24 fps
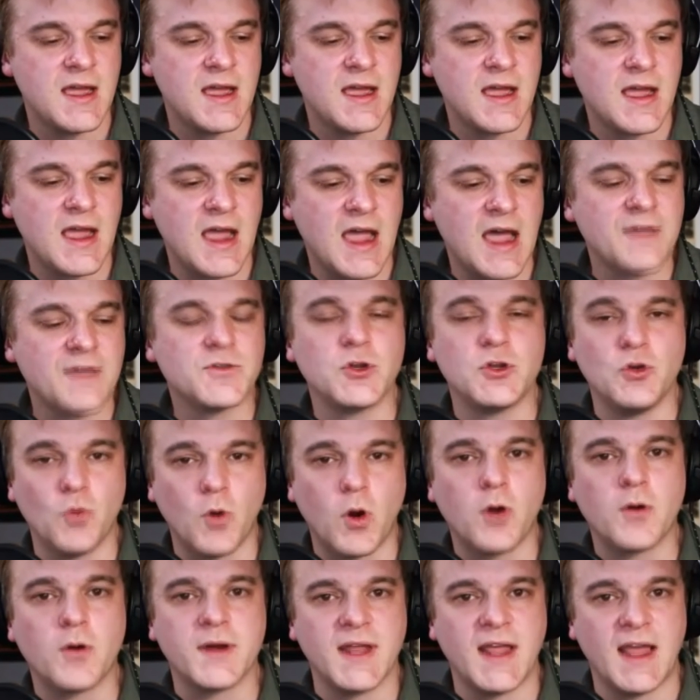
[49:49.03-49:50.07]
after you
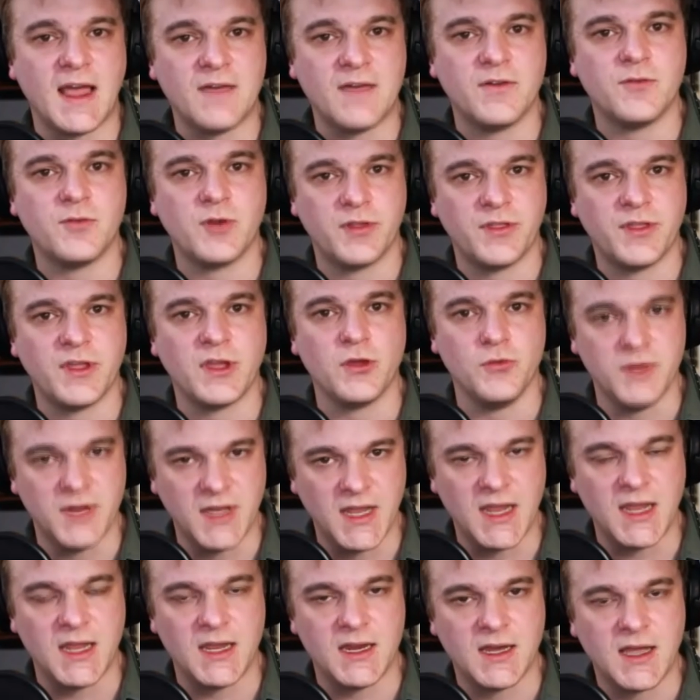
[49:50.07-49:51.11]
already have everything you
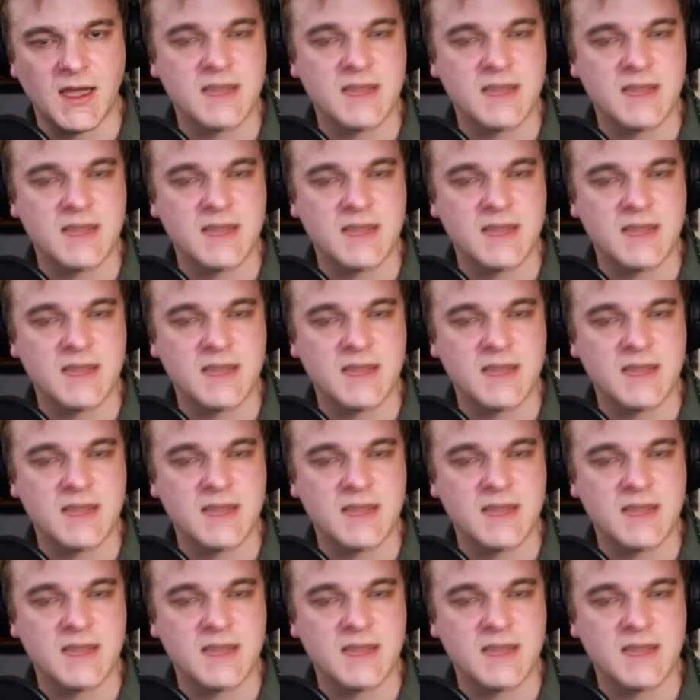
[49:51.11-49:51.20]
need.